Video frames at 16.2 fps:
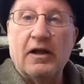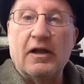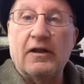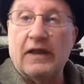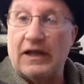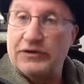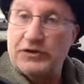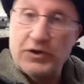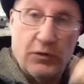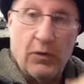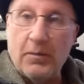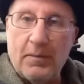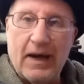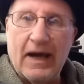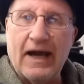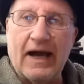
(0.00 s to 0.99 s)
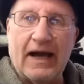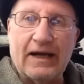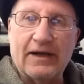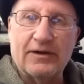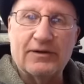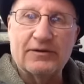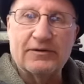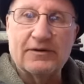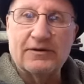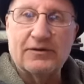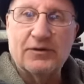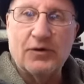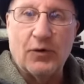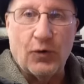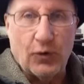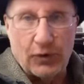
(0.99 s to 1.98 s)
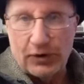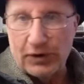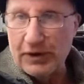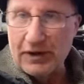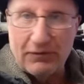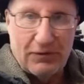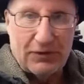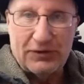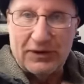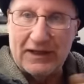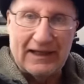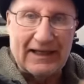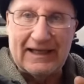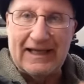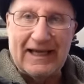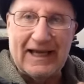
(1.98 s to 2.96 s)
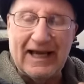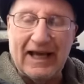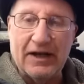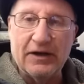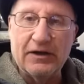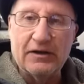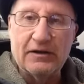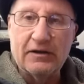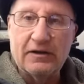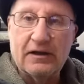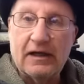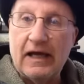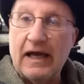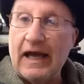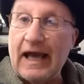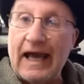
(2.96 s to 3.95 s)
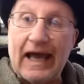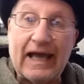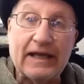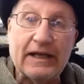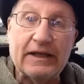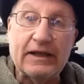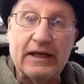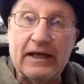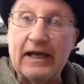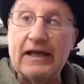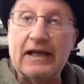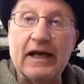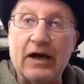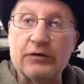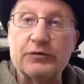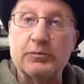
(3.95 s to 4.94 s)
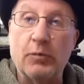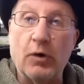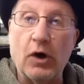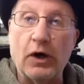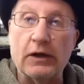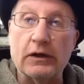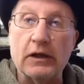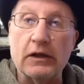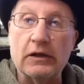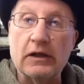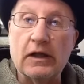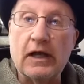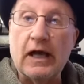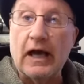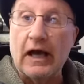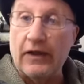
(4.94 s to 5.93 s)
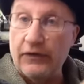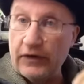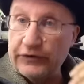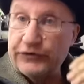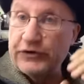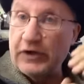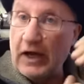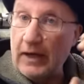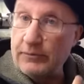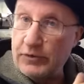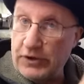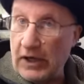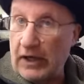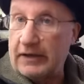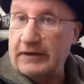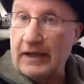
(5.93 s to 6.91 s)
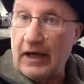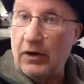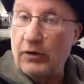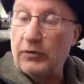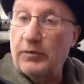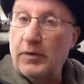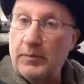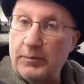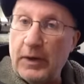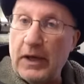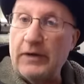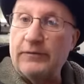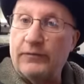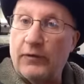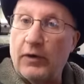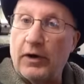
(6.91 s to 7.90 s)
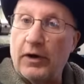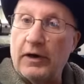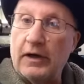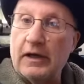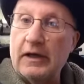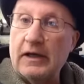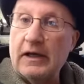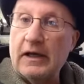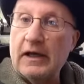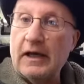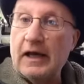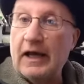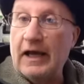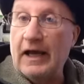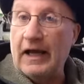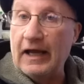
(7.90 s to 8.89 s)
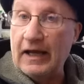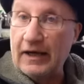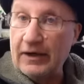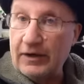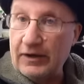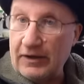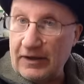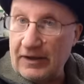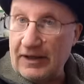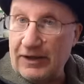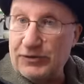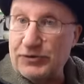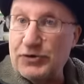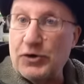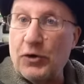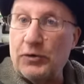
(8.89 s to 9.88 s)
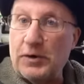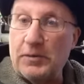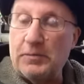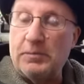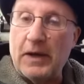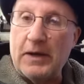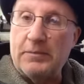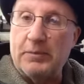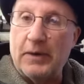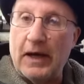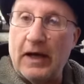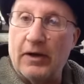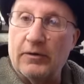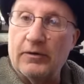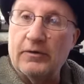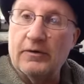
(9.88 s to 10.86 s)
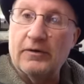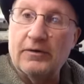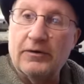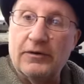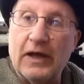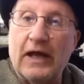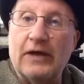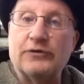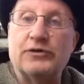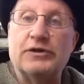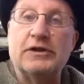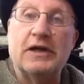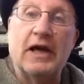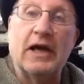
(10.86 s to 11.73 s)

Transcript: Then she went back, ordered everything again, added an 8-ounce bottle, and this time checked out and paid for it. And it showed in PayPal that she